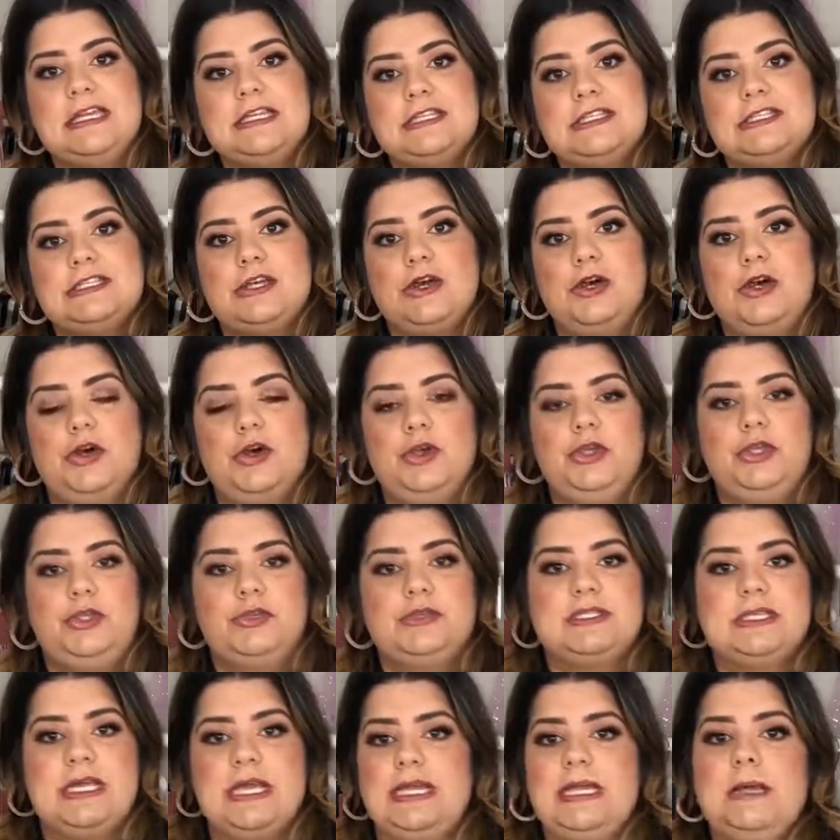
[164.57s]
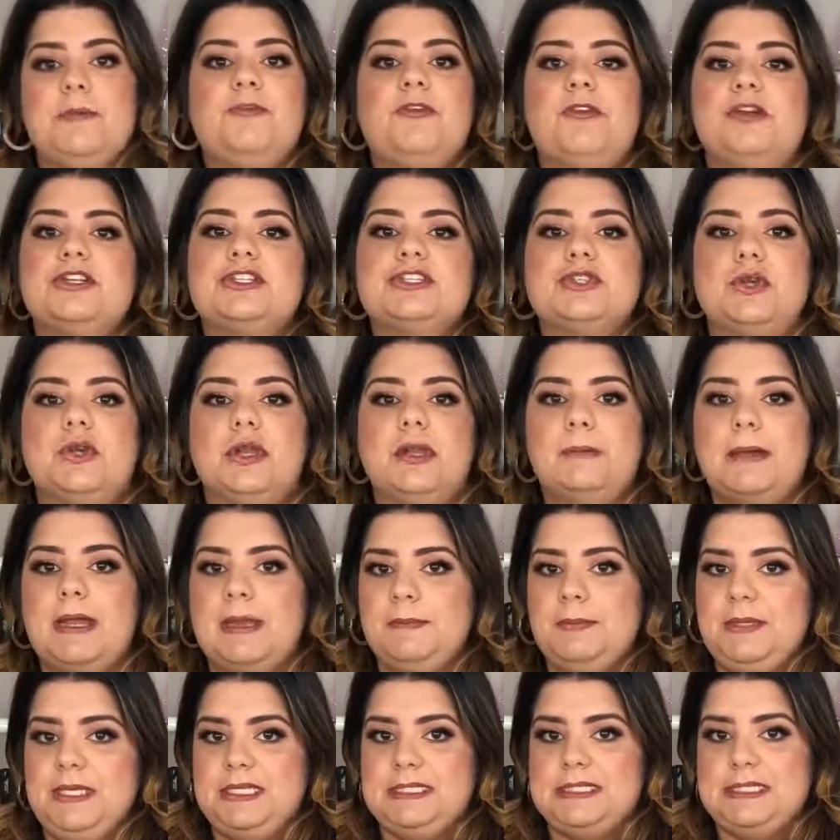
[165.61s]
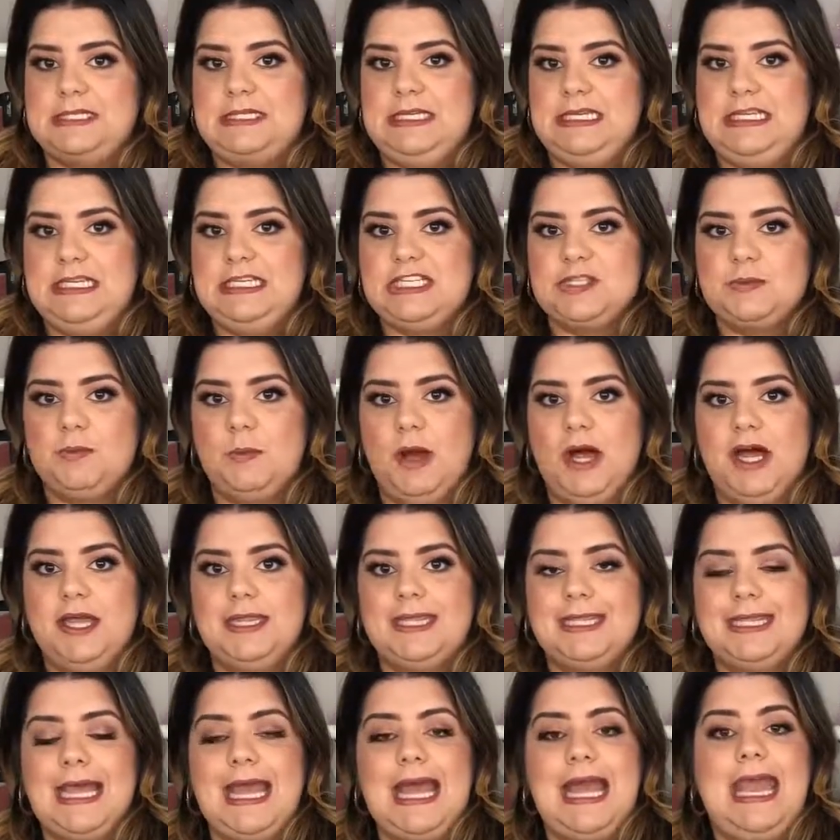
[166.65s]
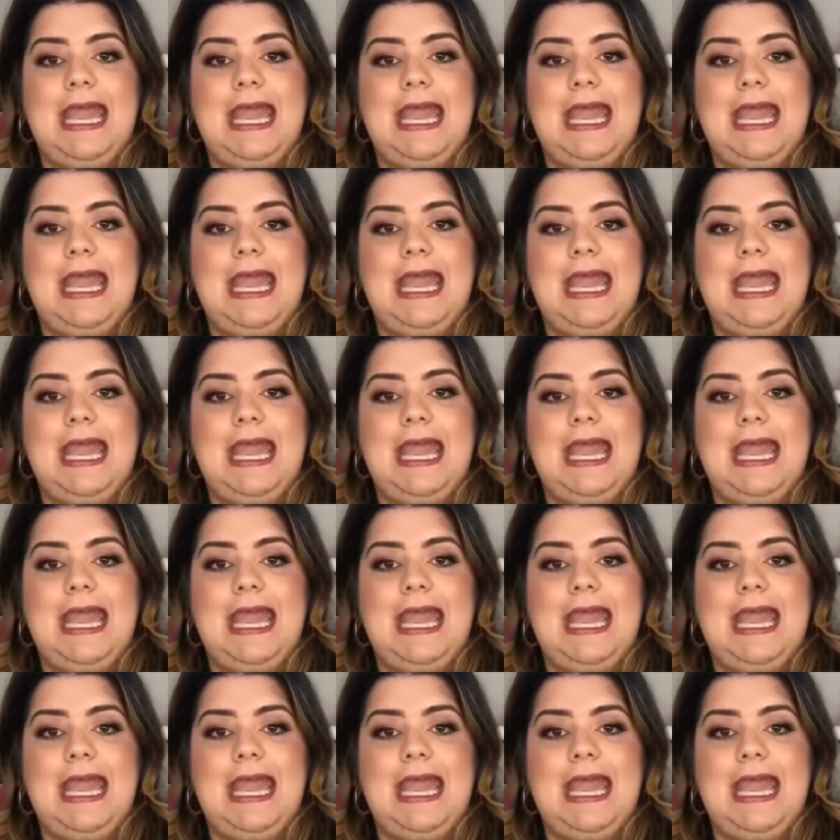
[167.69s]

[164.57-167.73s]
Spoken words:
So you sign up for a certain amount of pieces each month,